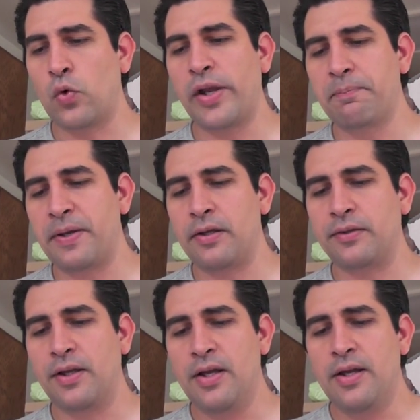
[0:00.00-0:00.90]
quick
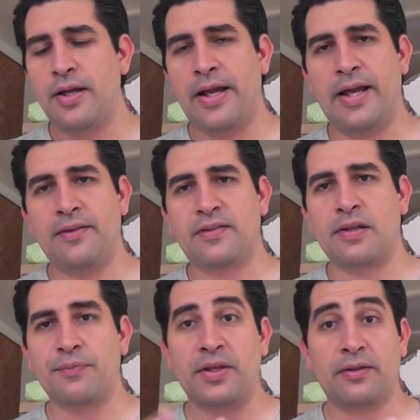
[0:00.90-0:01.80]
build and
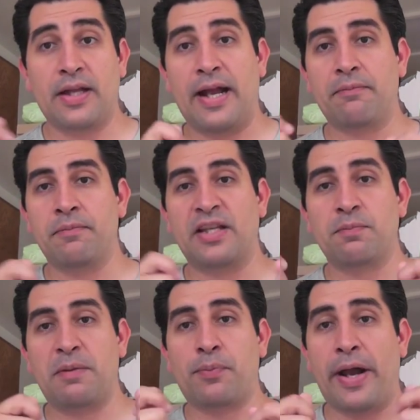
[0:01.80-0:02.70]
something that makes
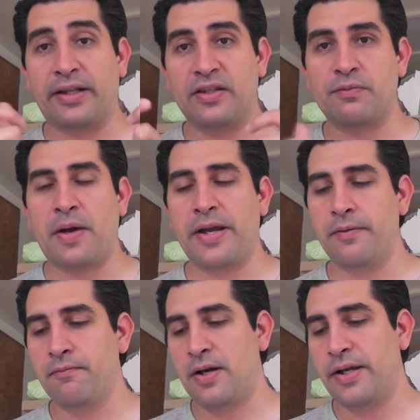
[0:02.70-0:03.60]
me practice my
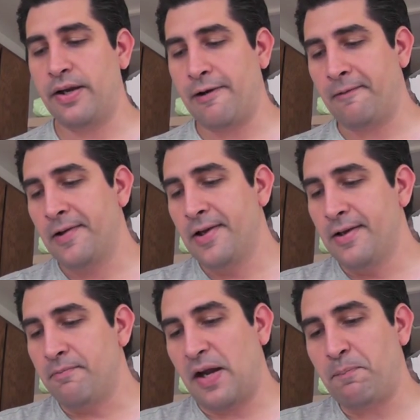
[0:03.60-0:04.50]

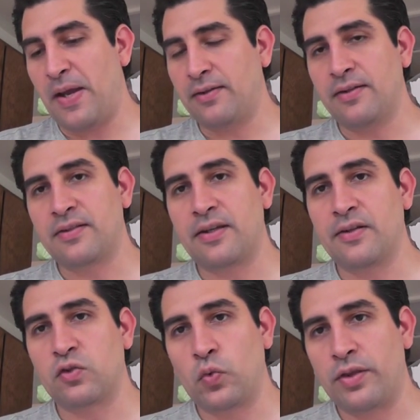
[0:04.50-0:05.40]
painting
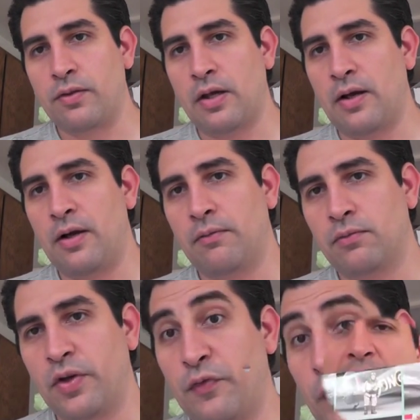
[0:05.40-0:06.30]
skills with
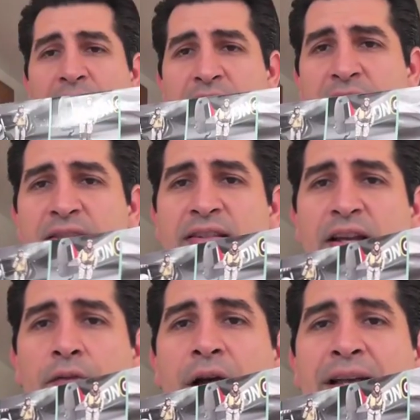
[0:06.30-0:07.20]
this is a
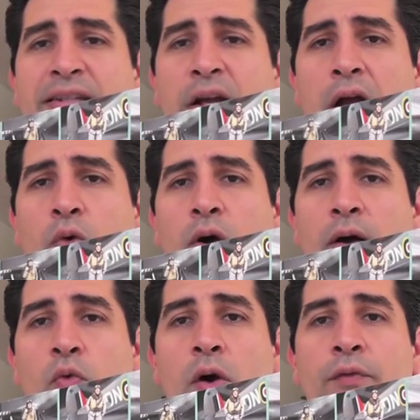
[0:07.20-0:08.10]
set of
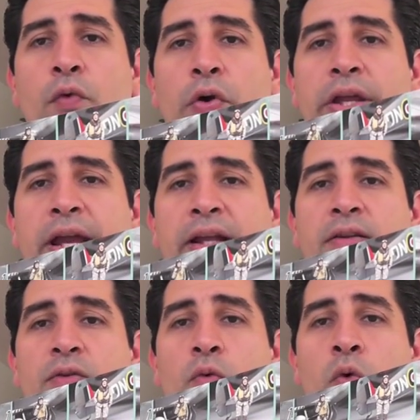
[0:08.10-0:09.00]
Hasegawa
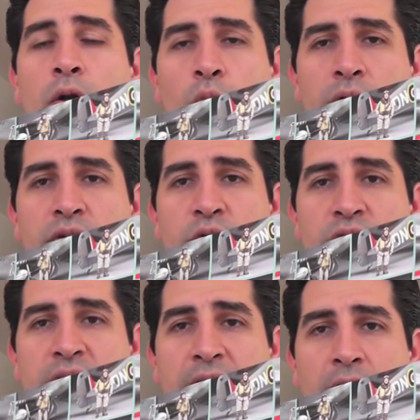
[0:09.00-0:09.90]
148 World War II
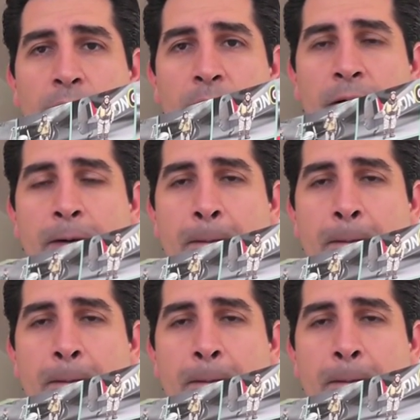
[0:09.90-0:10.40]
scale